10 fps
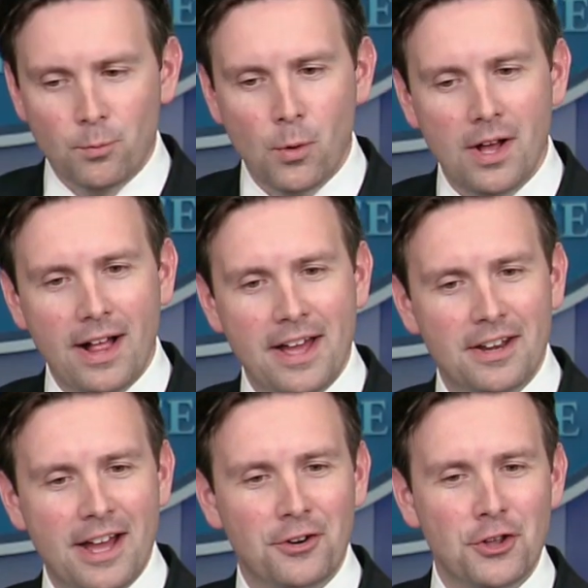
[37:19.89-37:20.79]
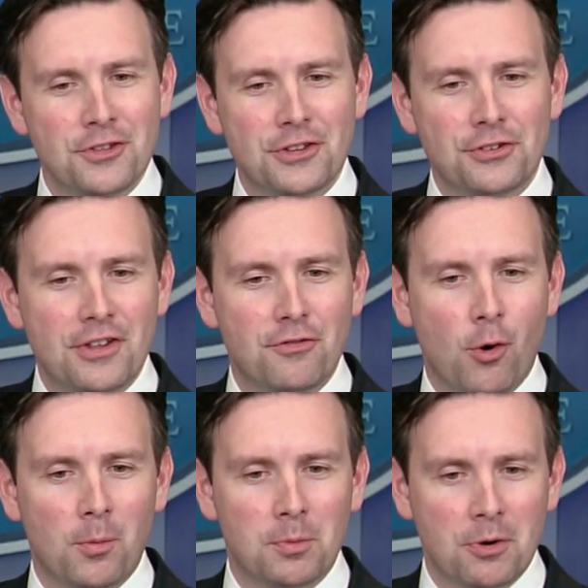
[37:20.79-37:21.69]
Well, I don't know that there's a
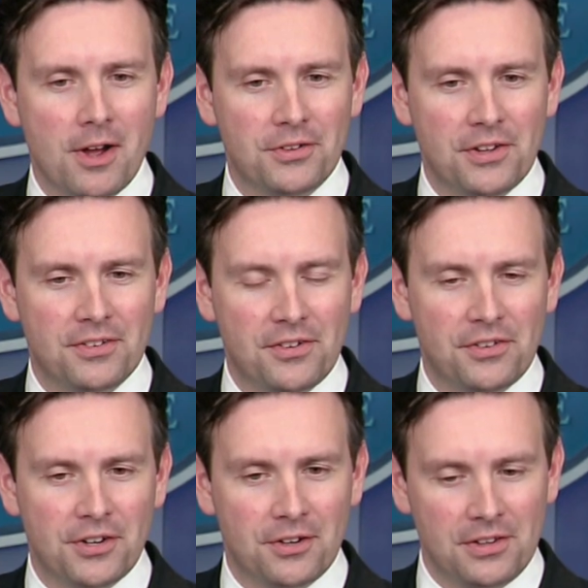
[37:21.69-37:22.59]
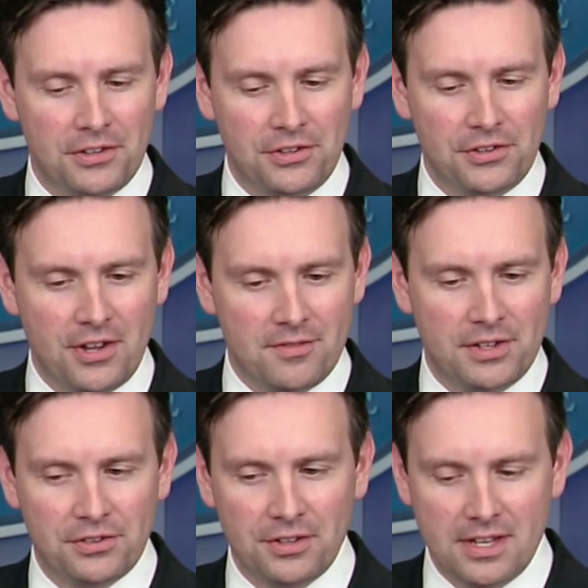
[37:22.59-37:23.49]
formal process necessarily. This is
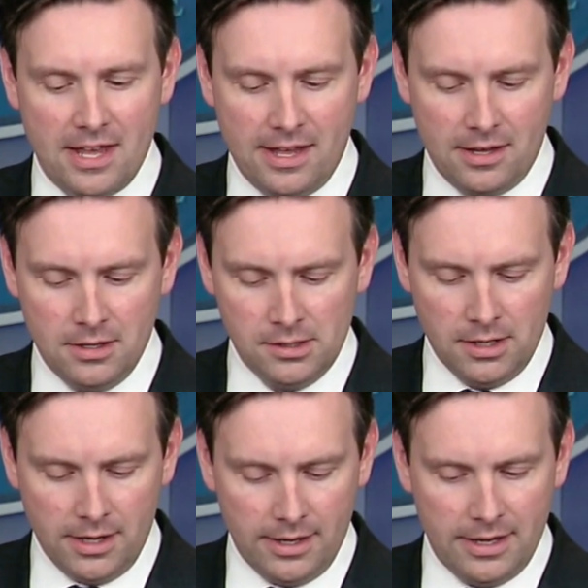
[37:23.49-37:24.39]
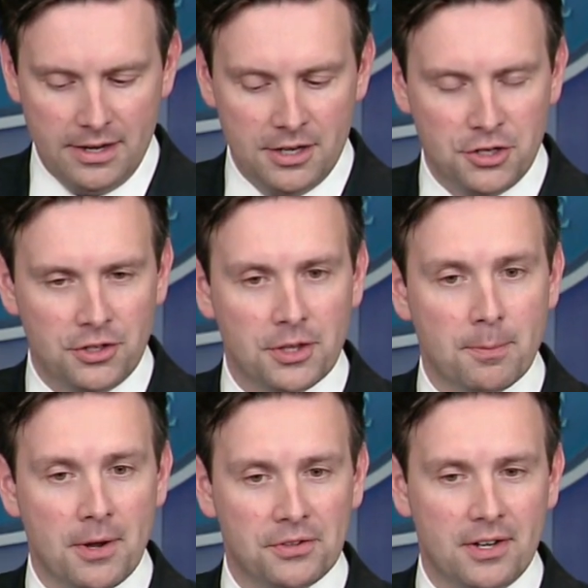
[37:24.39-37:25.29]
obviously an issue that the
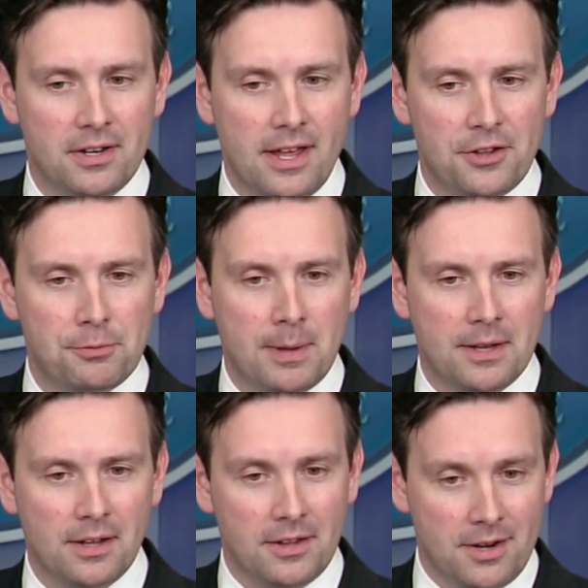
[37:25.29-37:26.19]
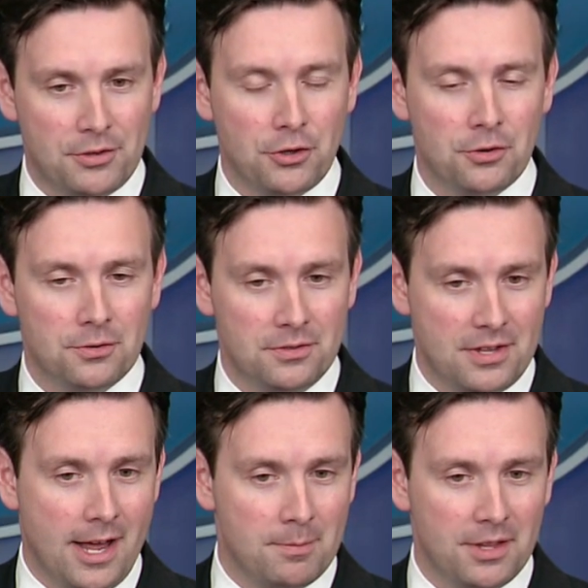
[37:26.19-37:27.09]
president has spent a lot of his own
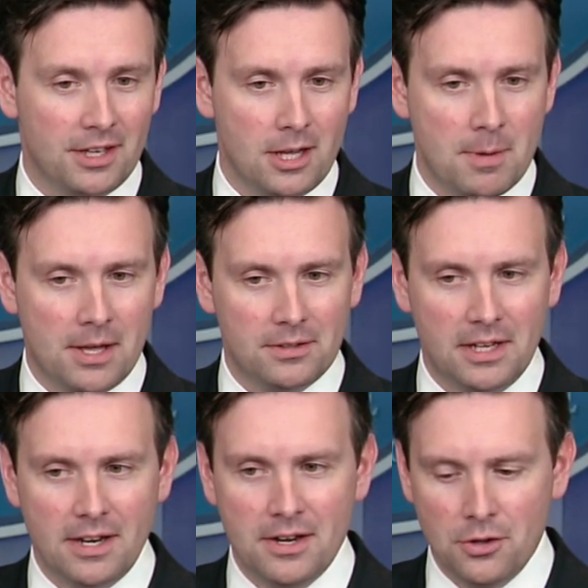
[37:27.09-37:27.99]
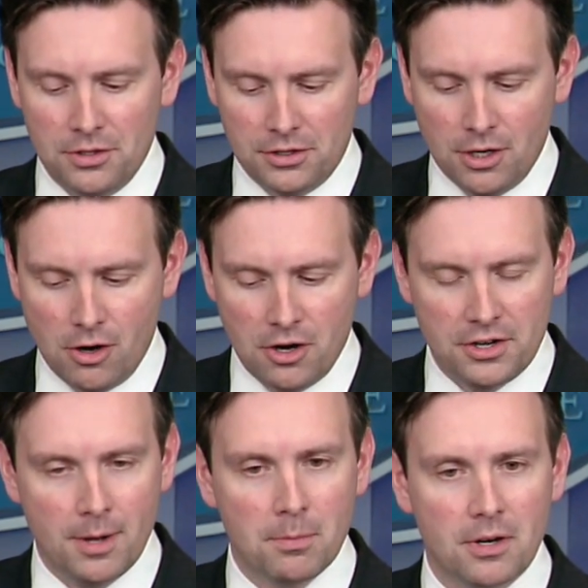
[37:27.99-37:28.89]
time thinking about, and I know that there are a
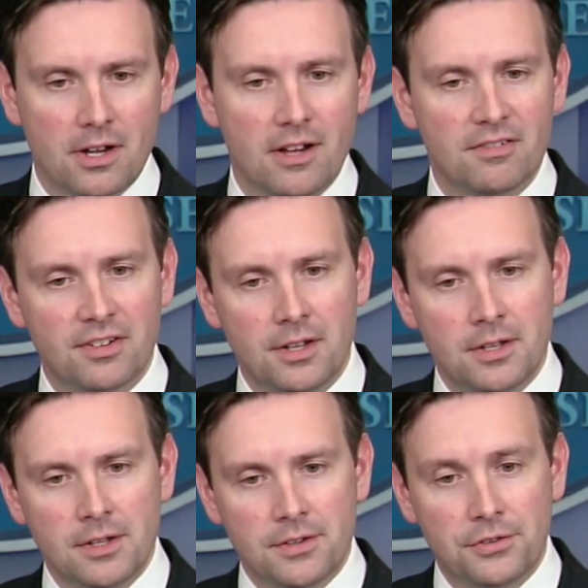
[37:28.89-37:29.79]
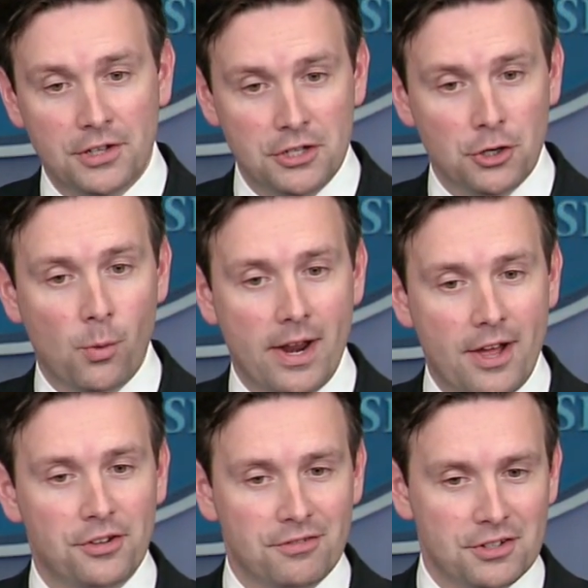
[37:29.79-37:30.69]
number of senior White
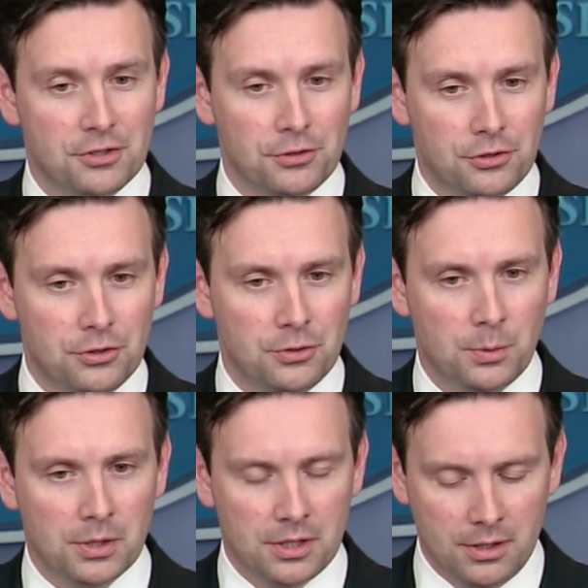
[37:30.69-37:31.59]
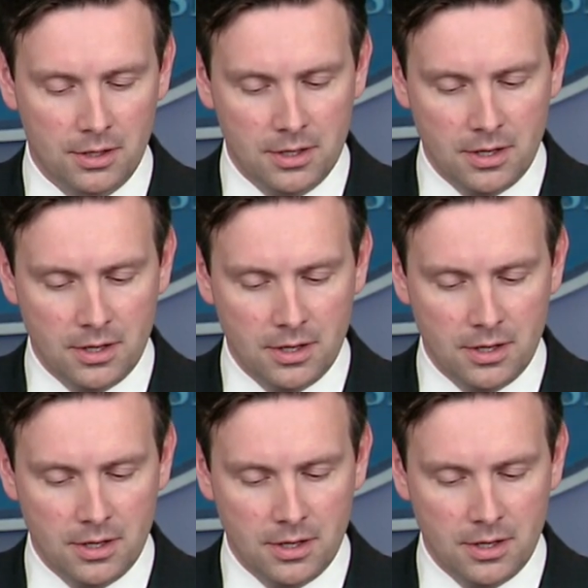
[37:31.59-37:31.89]
House officials who were